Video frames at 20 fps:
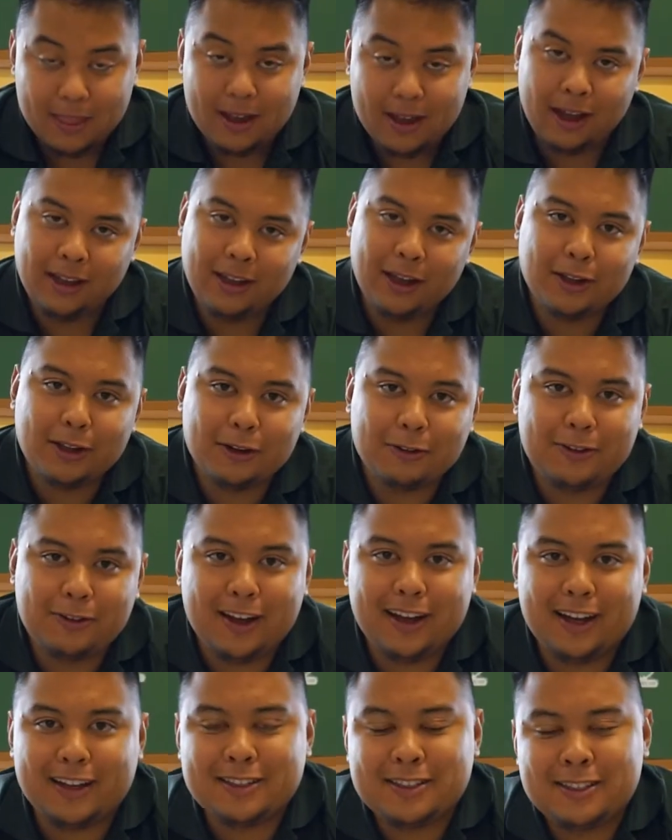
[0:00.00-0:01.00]
Another
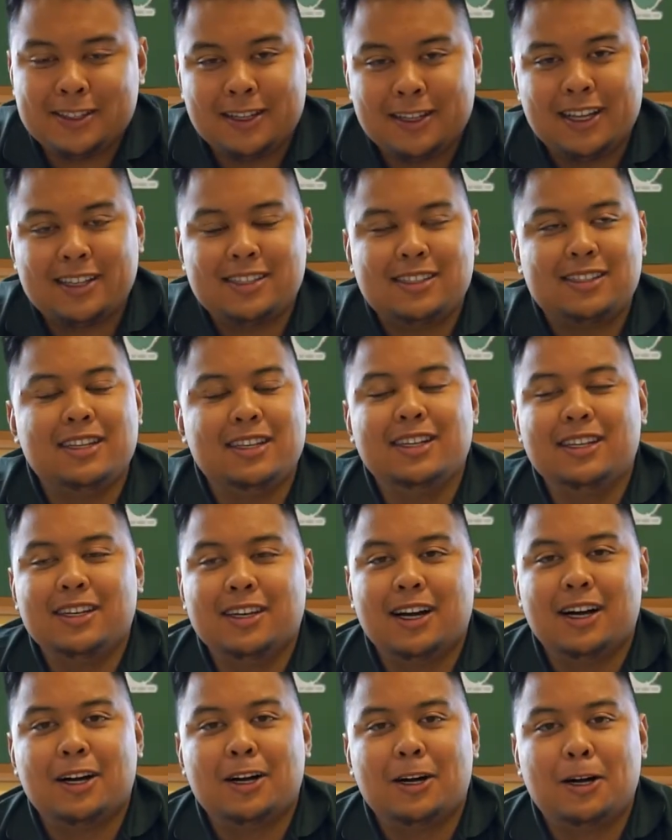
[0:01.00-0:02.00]
fact, let's see,
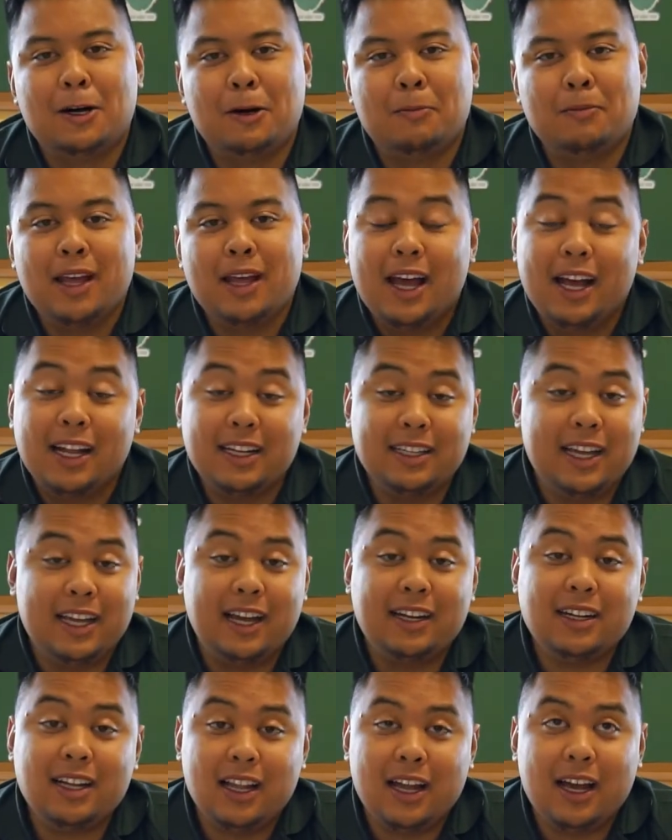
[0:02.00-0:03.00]

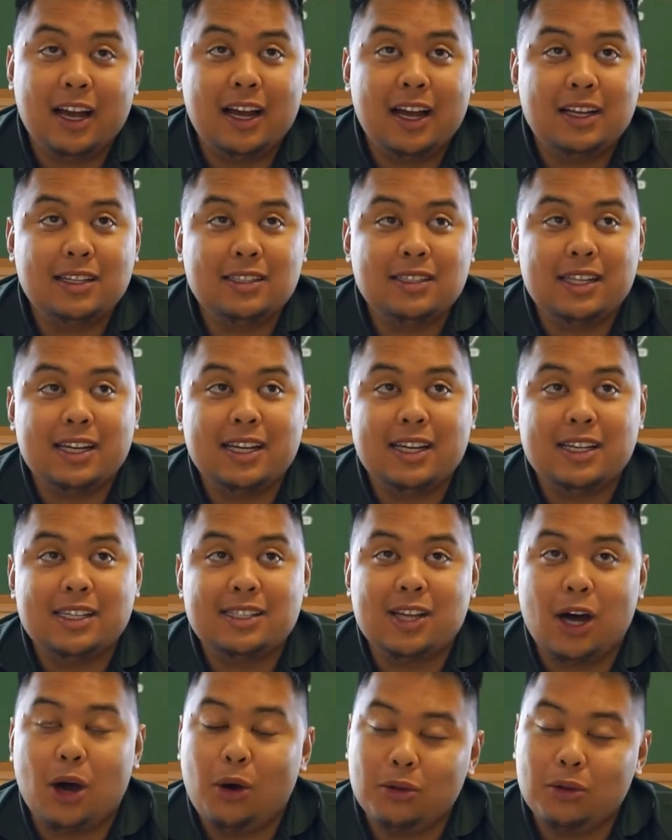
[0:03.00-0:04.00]
dandelions is
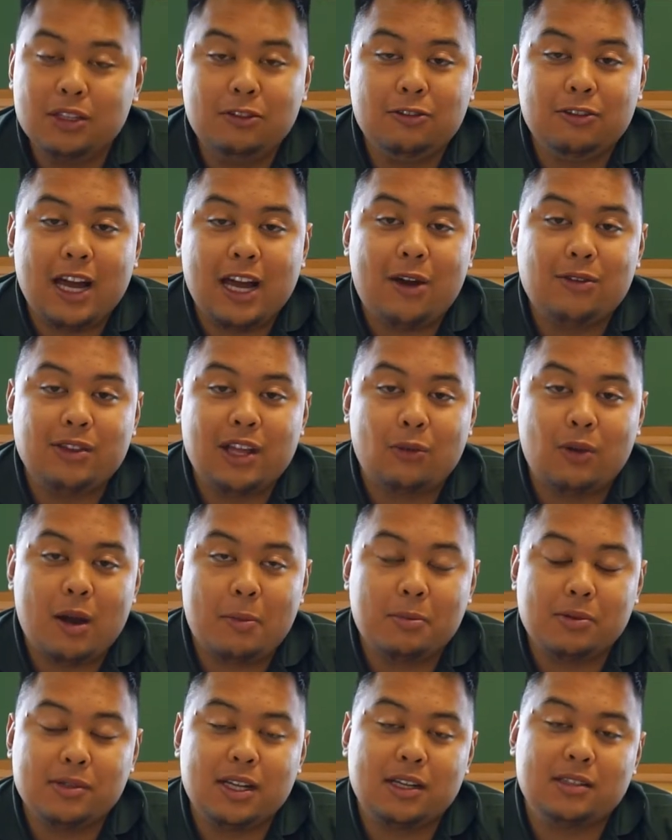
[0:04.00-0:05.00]
the only flower that
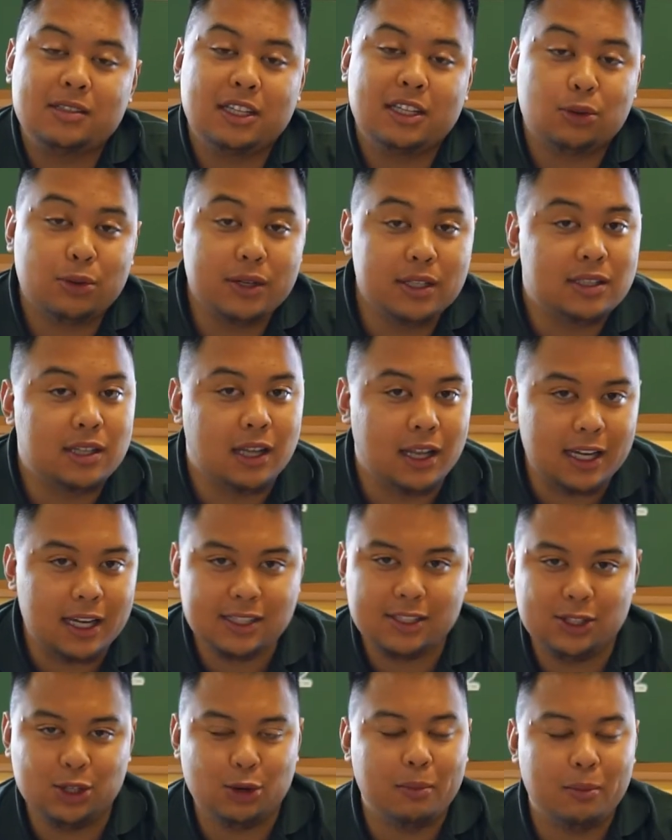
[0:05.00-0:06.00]
represents the 3
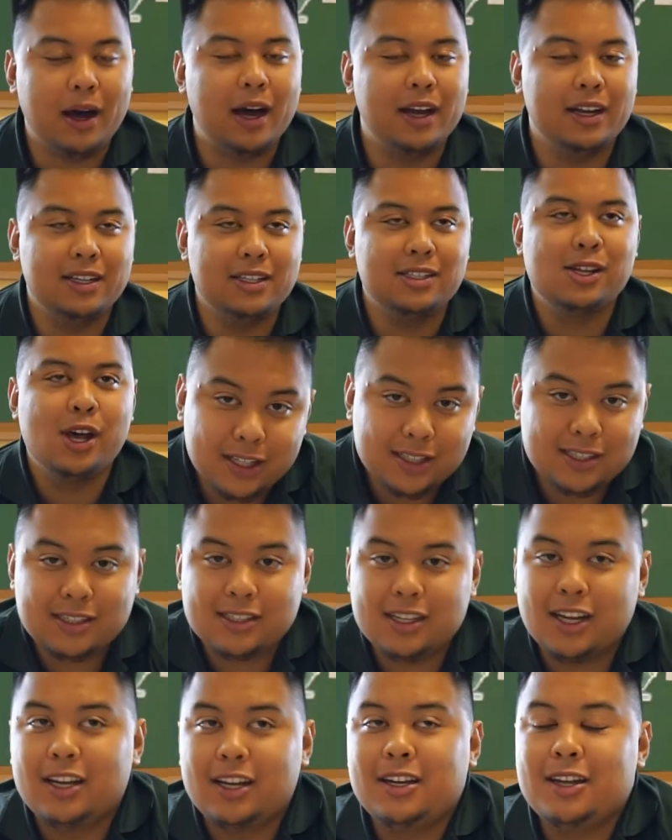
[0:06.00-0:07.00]
celestial bodies, the
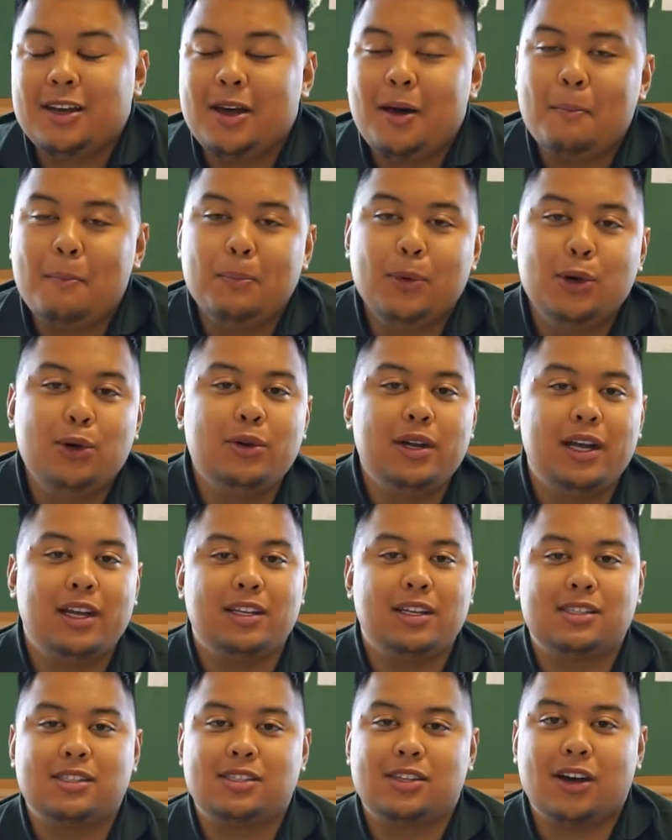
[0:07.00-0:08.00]
sun, moon, and
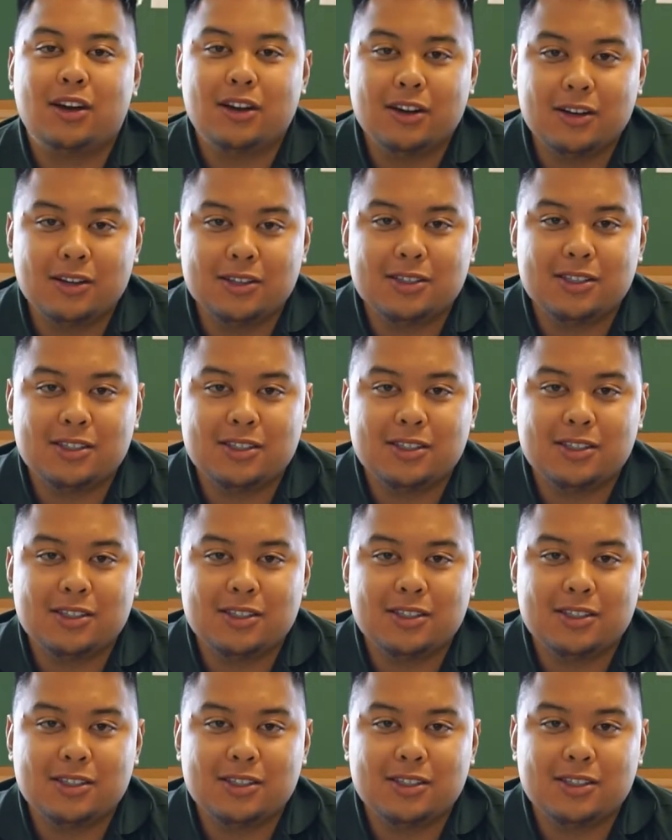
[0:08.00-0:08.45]
the stars.